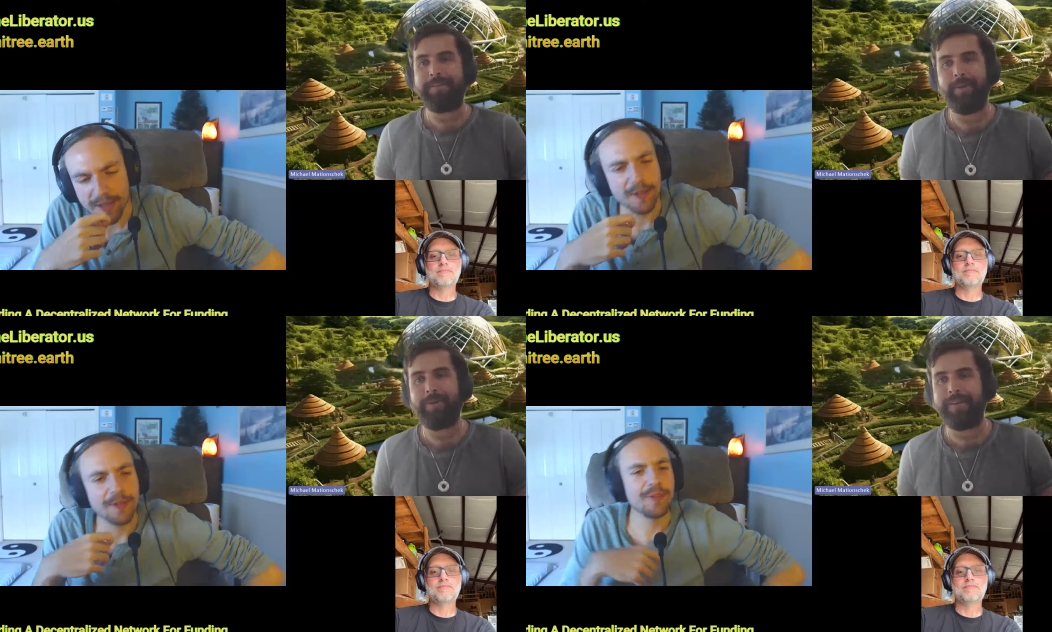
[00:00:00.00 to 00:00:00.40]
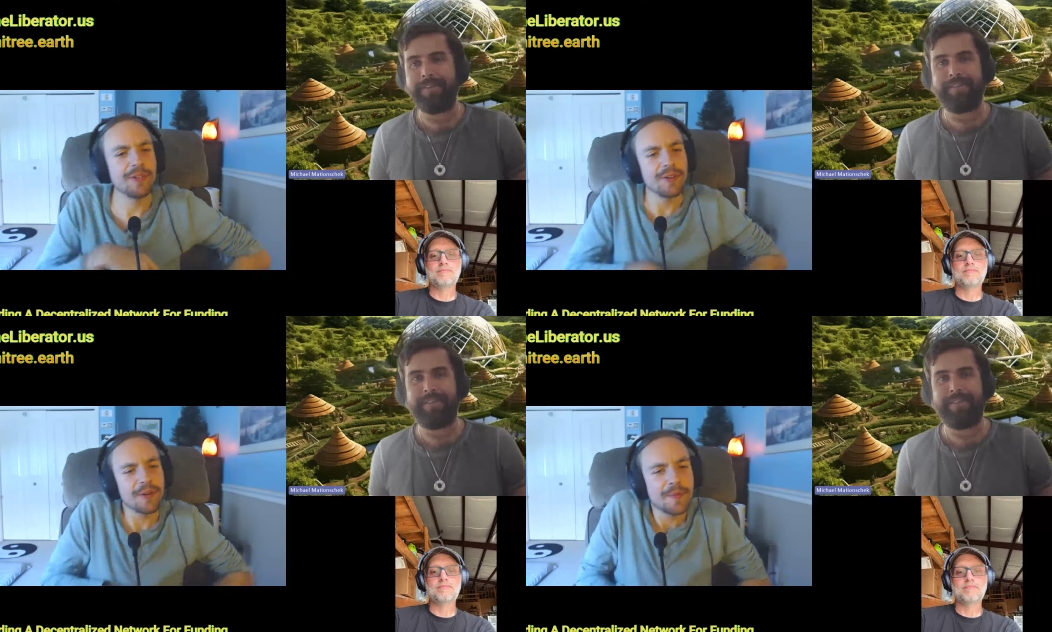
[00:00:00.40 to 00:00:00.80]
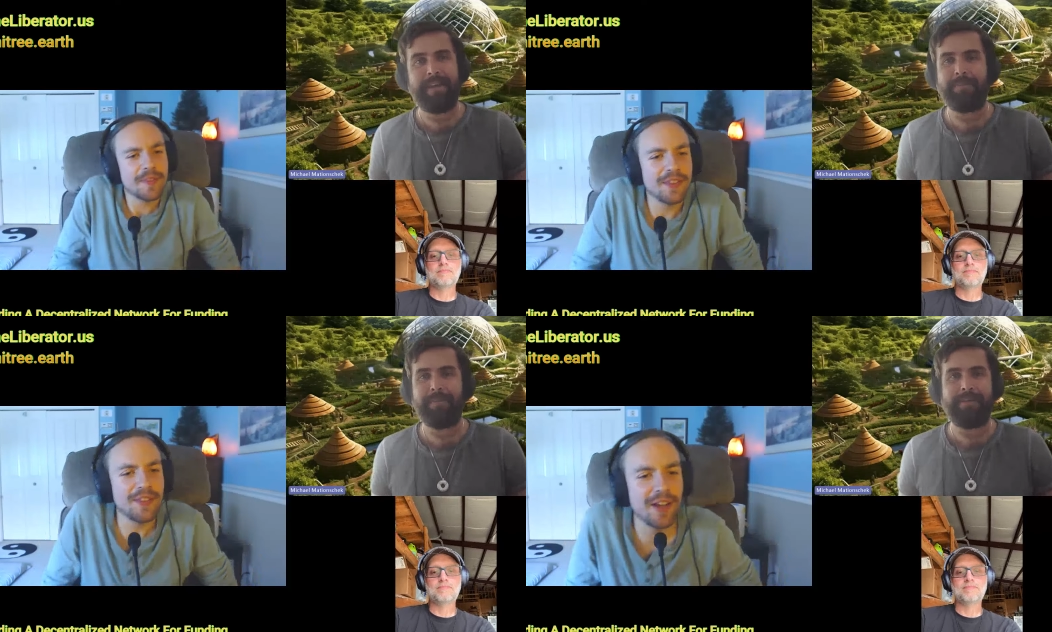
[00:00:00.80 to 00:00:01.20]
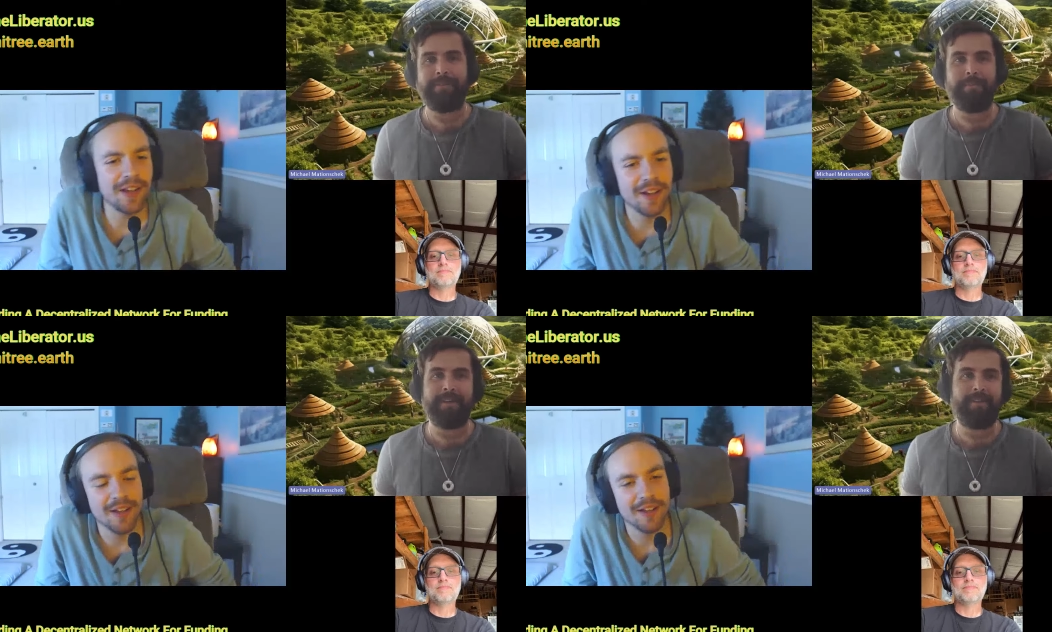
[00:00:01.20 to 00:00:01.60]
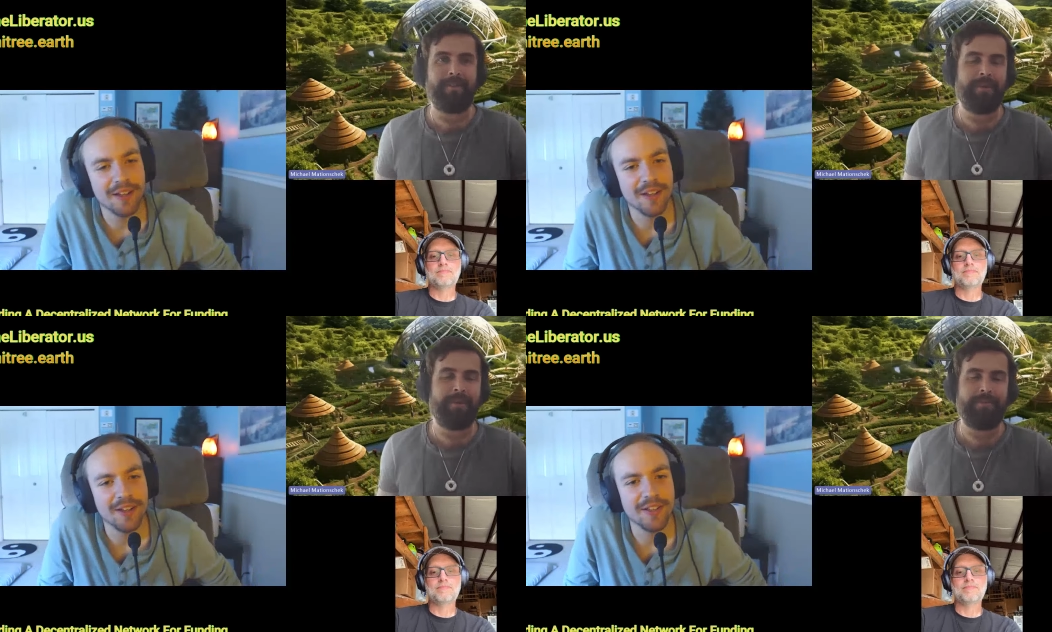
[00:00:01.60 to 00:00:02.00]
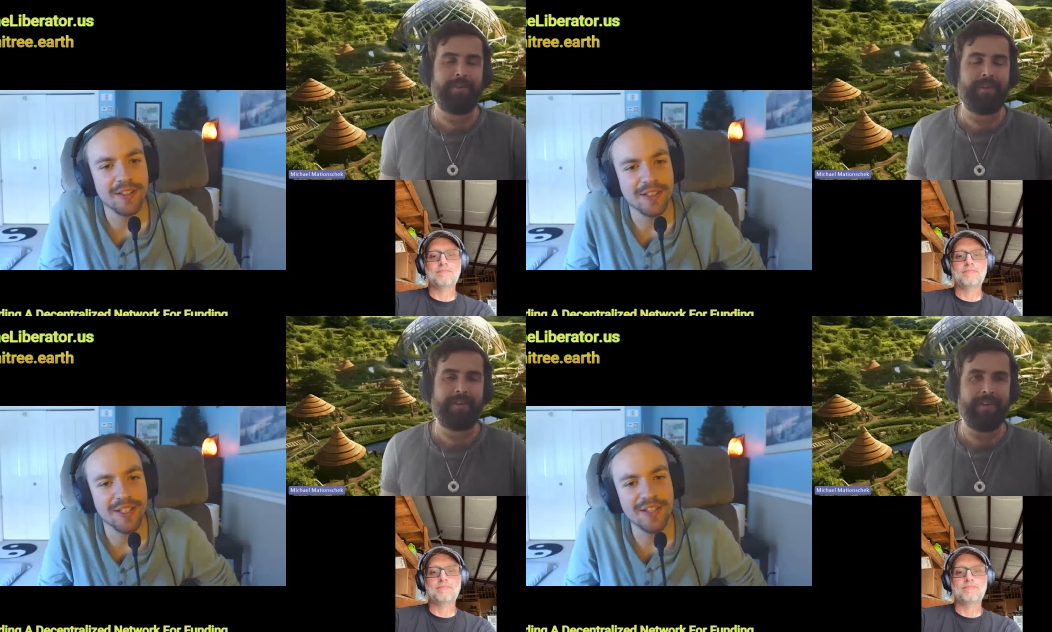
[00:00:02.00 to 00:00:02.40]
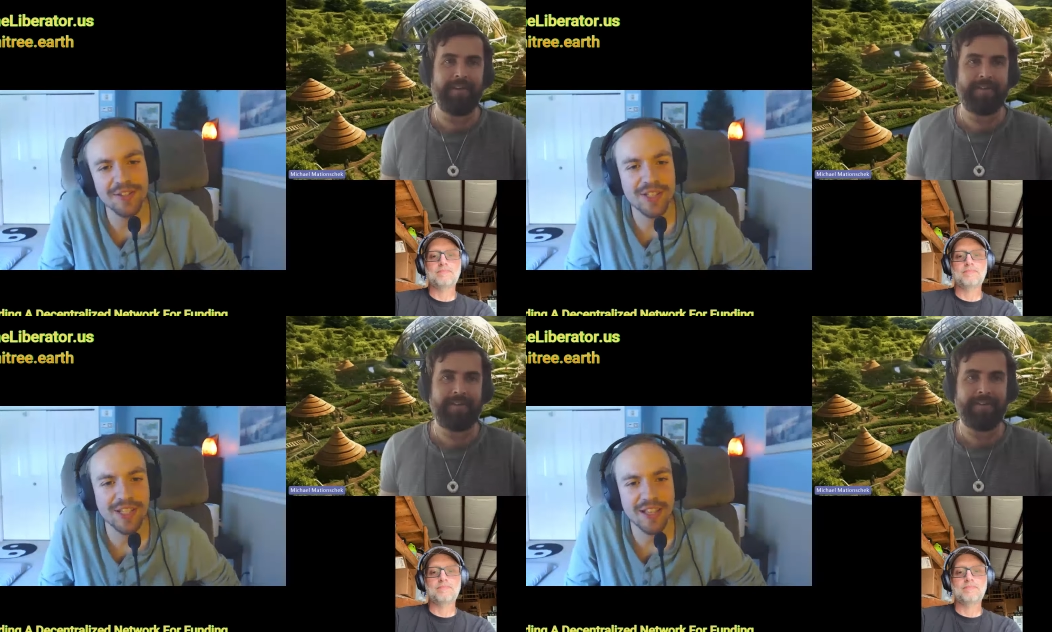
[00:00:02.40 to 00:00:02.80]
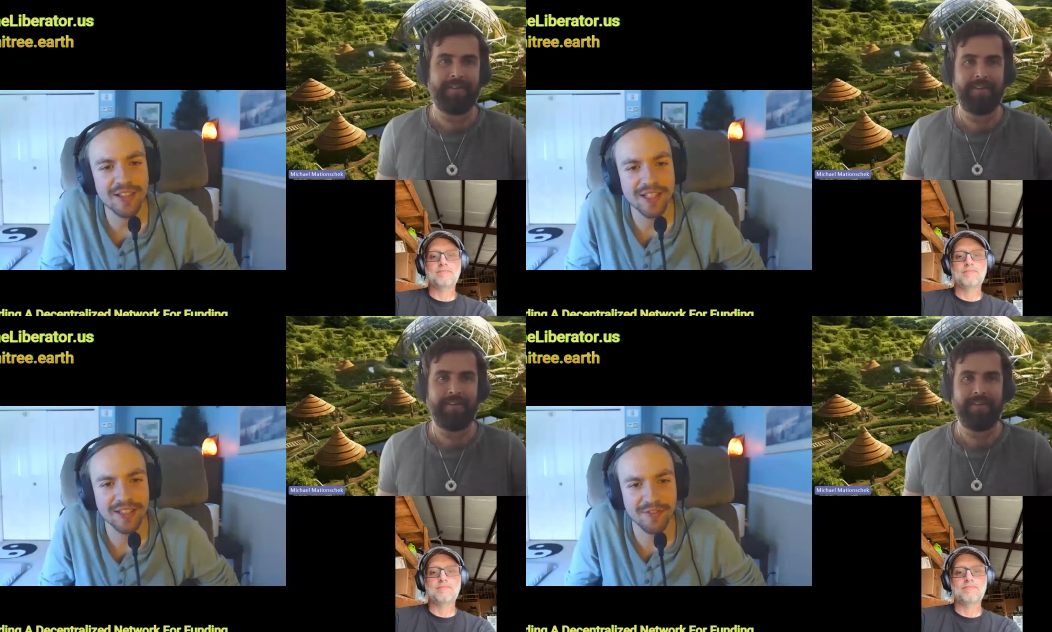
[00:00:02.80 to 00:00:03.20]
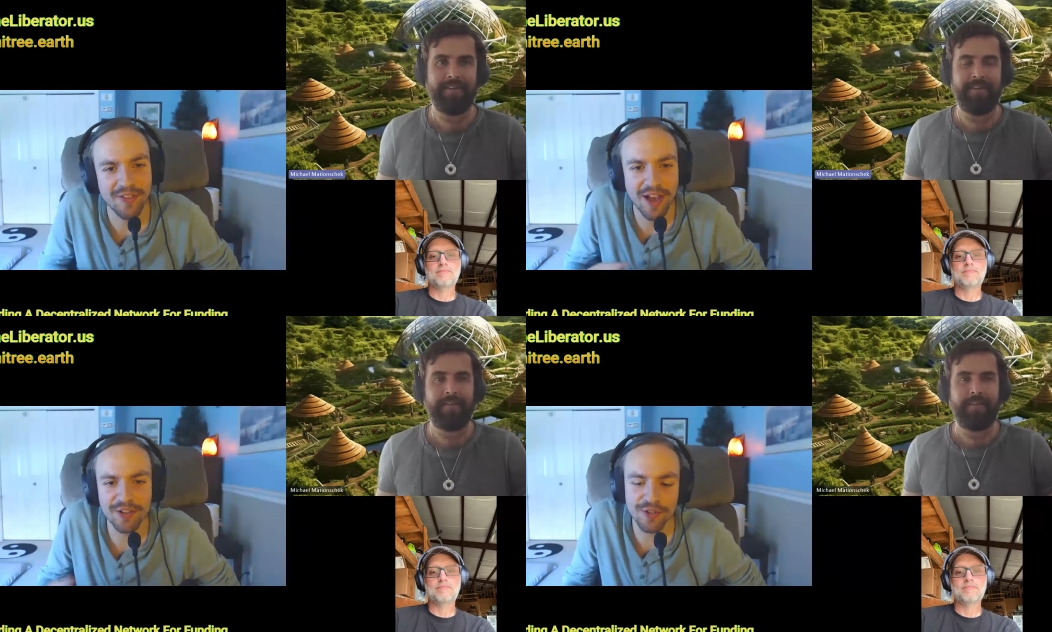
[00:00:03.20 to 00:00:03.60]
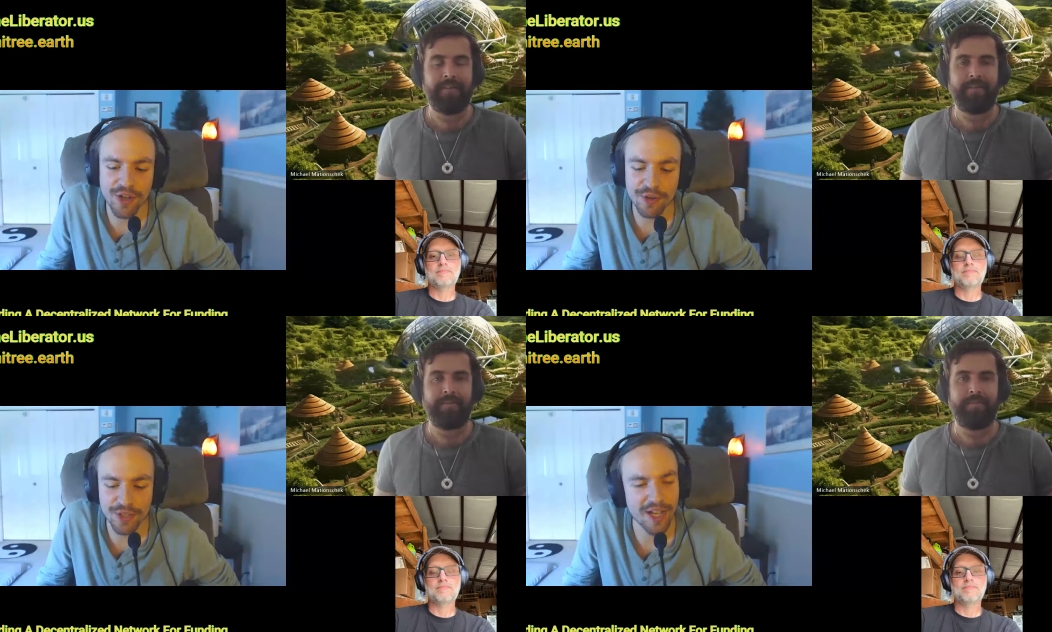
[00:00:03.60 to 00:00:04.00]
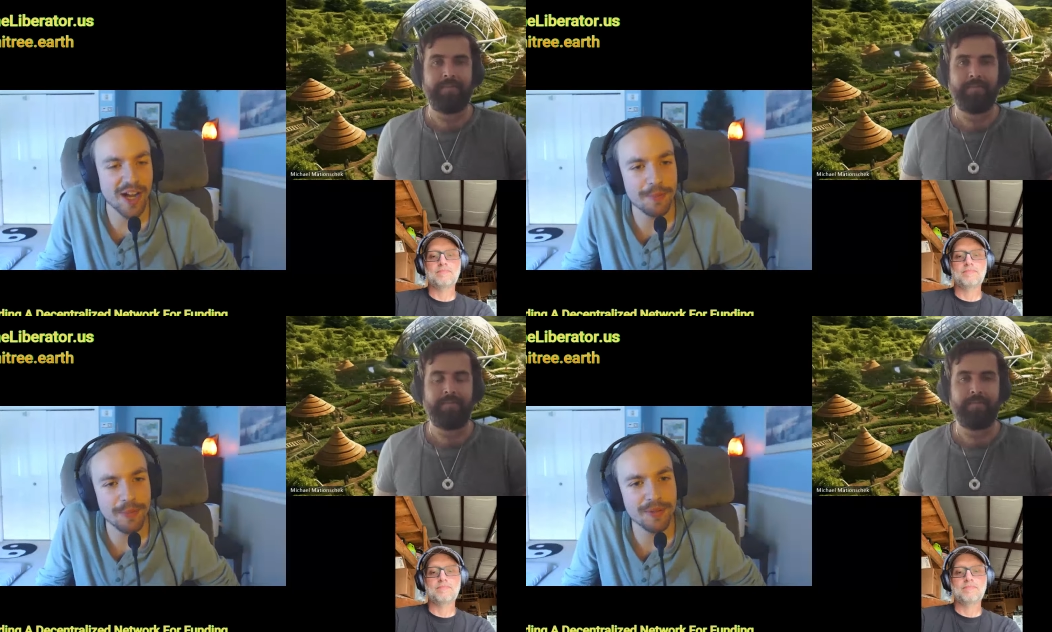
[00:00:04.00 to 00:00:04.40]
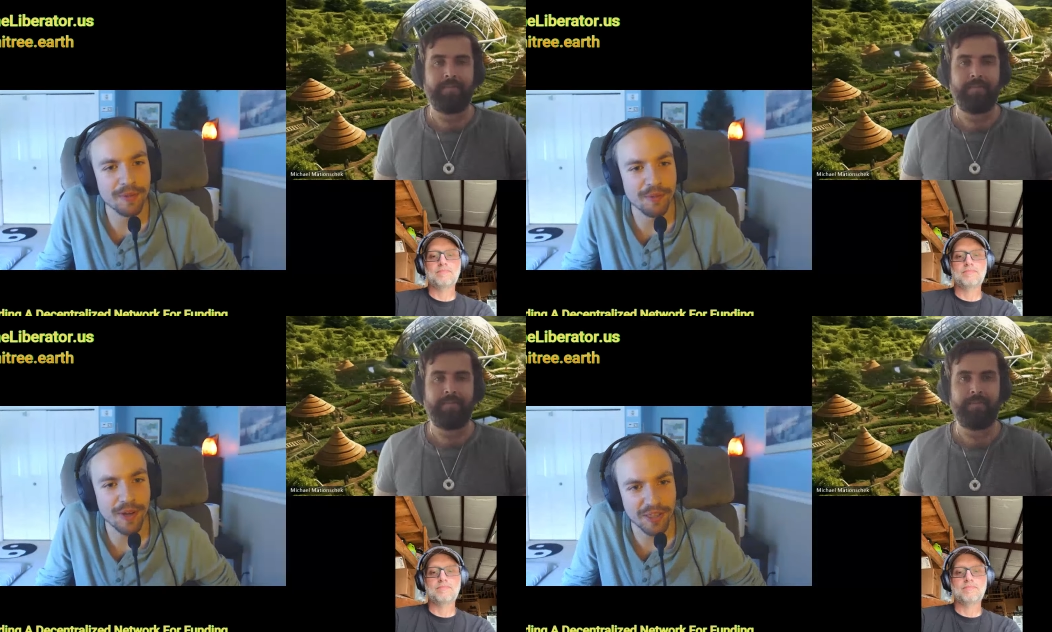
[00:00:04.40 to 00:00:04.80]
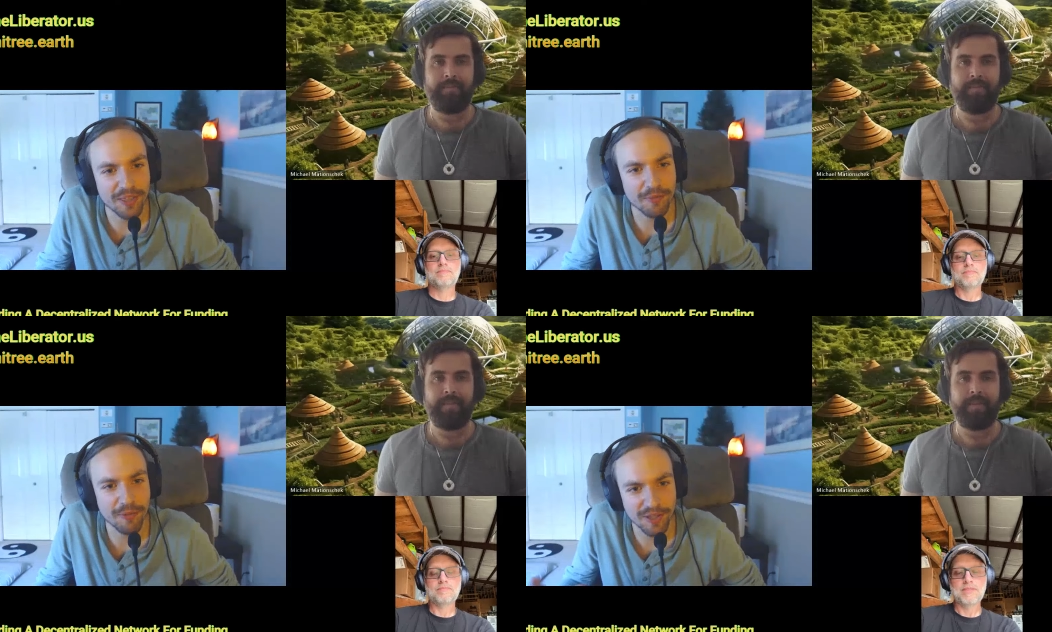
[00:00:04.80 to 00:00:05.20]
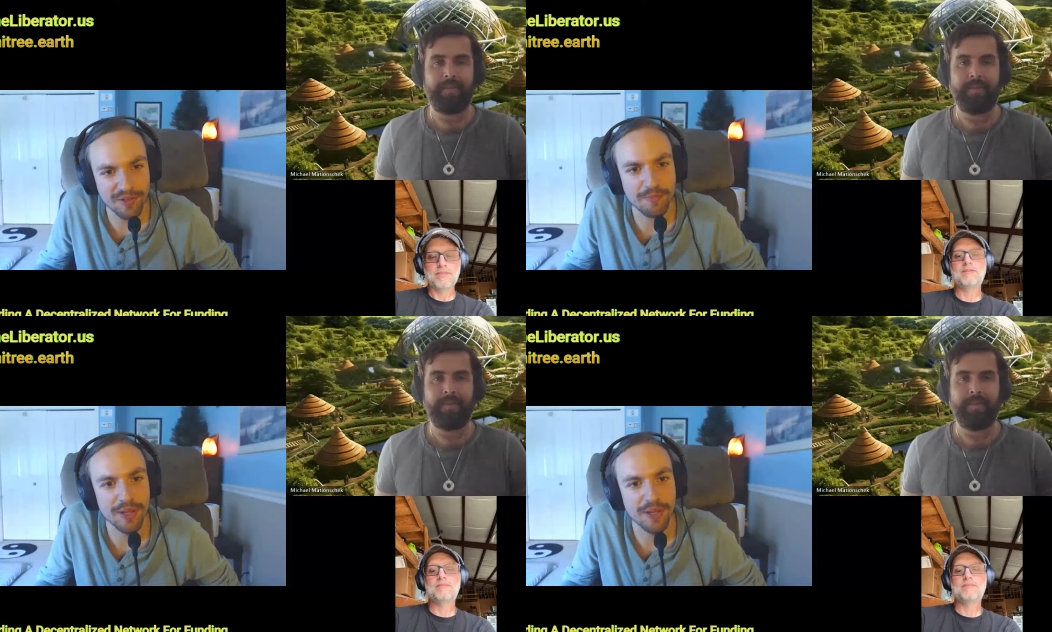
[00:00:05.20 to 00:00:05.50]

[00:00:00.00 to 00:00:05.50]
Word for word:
Speaker 1: many tokens well, every every month or whatever. Like didn't that. you
Speaker 2: say like the value goes up with when you